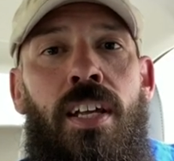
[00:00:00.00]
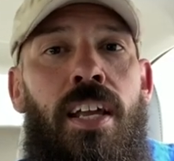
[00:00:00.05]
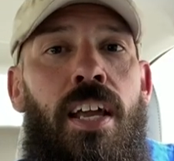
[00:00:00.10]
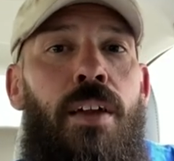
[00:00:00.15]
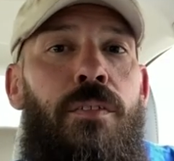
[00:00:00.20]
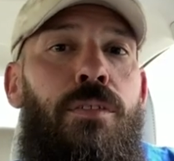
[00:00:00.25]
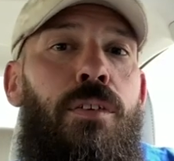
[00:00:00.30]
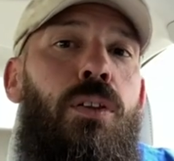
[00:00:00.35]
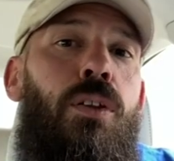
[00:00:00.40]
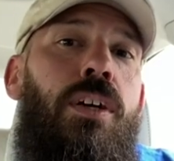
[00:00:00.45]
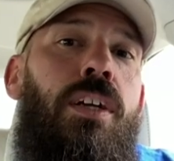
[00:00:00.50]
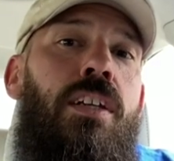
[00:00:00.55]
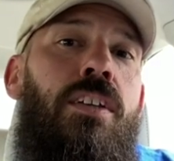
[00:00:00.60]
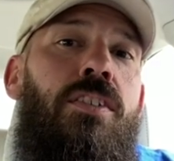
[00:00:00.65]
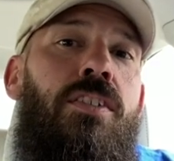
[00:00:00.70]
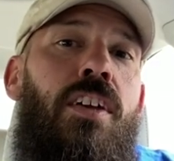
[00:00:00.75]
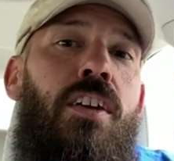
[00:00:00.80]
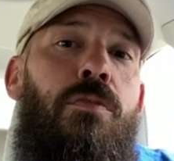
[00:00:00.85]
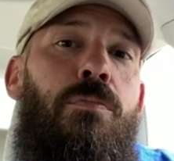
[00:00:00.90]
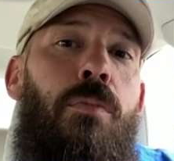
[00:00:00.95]
if you're looking to
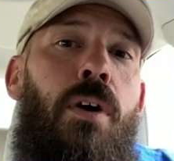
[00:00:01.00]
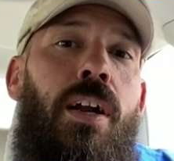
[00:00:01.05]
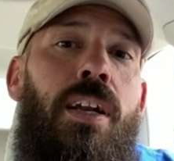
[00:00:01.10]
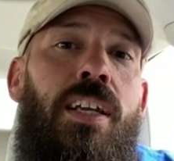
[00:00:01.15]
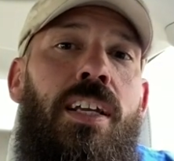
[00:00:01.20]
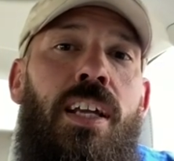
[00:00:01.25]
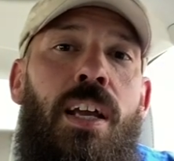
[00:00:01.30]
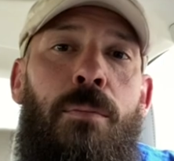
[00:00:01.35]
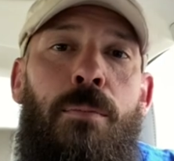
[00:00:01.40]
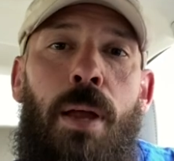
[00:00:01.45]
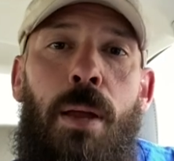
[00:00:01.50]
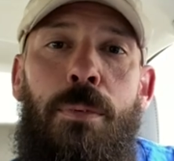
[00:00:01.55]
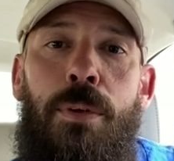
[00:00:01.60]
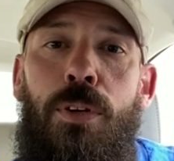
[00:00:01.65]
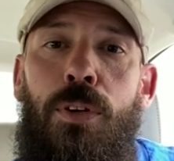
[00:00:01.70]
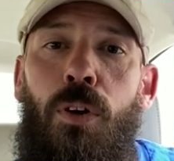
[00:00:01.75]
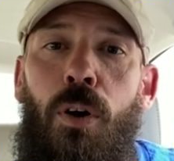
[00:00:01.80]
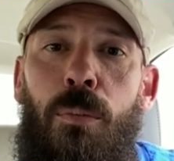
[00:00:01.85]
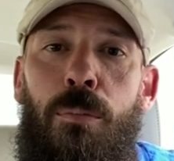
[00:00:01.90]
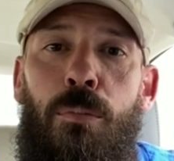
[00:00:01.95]
save money and maybe
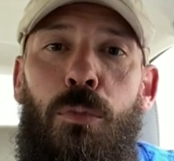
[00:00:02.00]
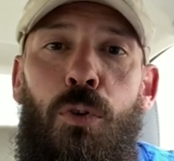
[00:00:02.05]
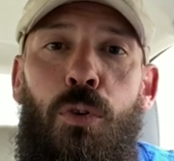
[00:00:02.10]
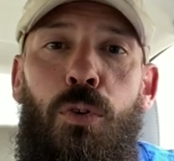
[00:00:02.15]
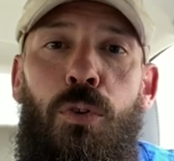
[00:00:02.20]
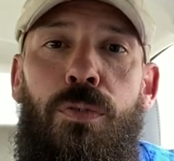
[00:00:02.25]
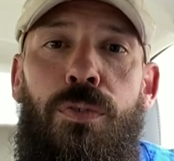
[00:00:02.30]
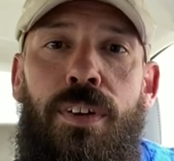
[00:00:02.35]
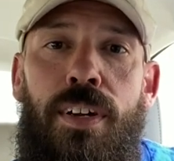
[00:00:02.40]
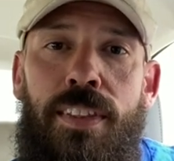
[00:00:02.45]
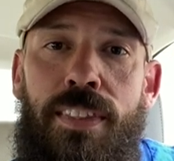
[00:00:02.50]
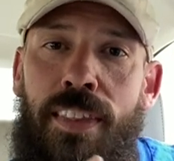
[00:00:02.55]
you don't move